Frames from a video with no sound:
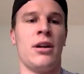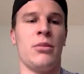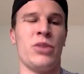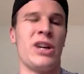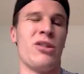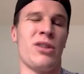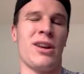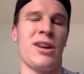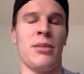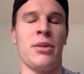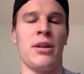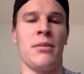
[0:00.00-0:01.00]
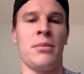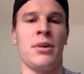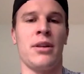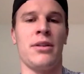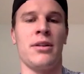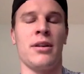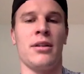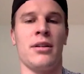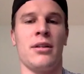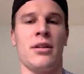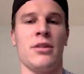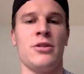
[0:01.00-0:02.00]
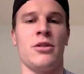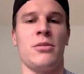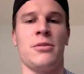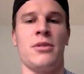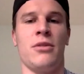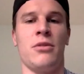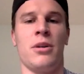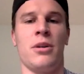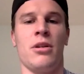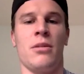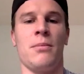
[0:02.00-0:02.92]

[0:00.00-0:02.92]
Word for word: ran okay, but I think I showed some stuff with my arm.